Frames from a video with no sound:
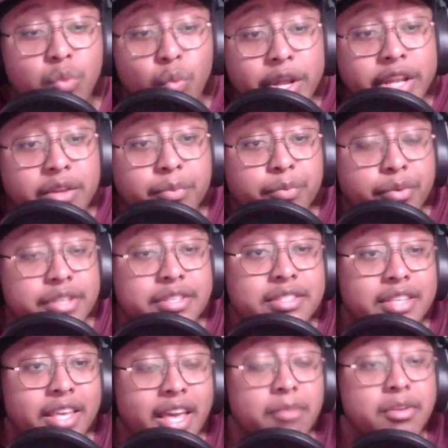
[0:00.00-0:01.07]
Winning the
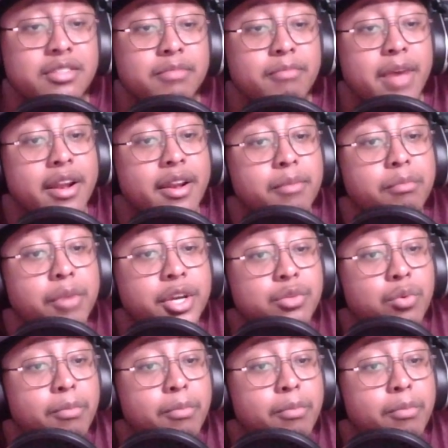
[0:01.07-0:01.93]
preseason game doesn't matter that much.